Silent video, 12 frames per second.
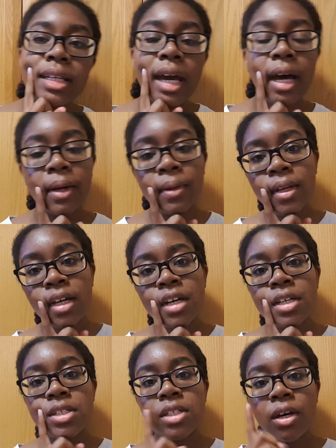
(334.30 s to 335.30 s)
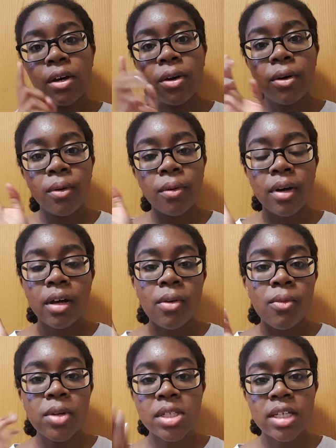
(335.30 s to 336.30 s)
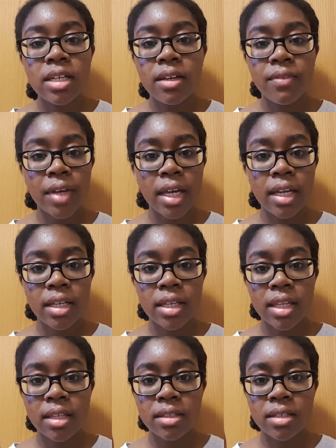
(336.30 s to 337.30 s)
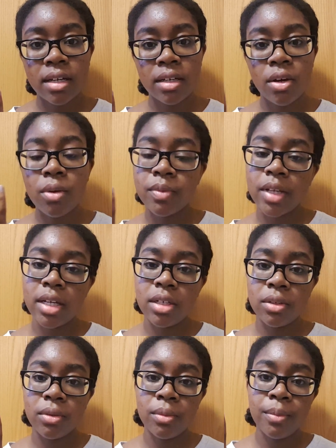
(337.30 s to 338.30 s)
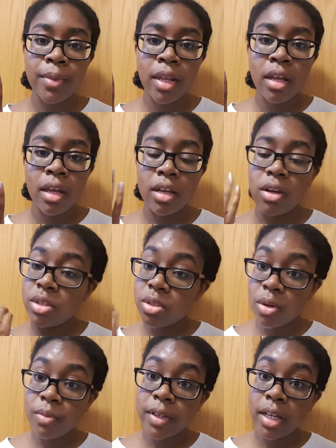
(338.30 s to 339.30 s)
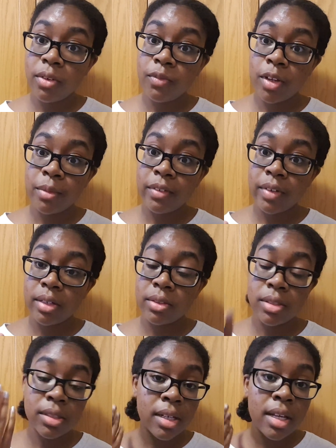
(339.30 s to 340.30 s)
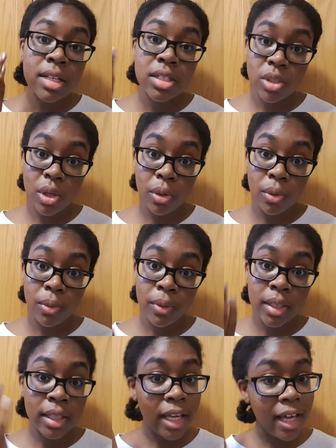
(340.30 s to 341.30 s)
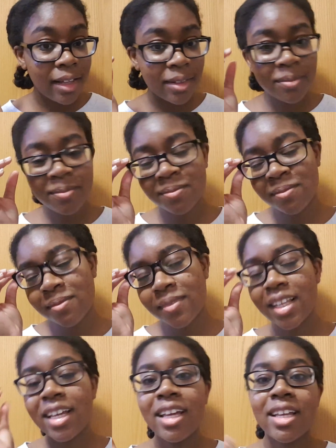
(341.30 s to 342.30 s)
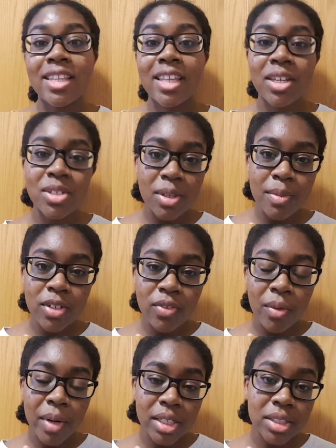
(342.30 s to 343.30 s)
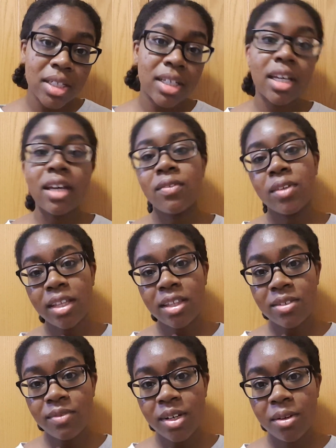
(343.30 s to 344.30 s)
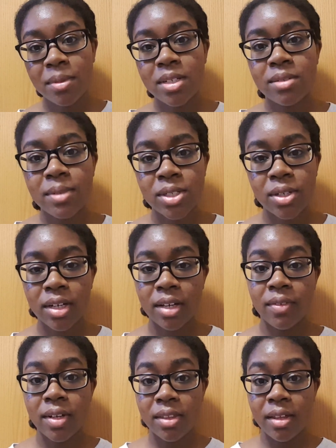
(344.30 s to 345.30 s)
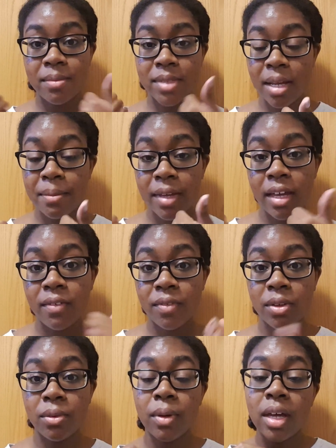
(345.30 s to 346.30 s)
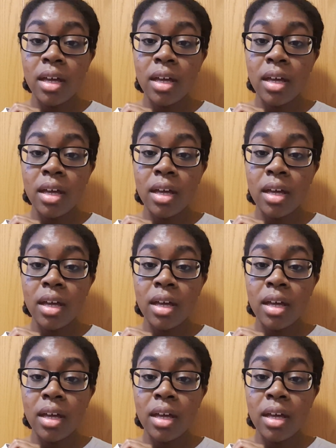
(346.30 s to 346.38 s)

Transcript: yeah, so we'll see if I get anything done. Hopefully I do, and also hopefully I don't fail my finals. So yeah, thank you so much for watching. If you like this video, please be sure to give it a thumbs up. If you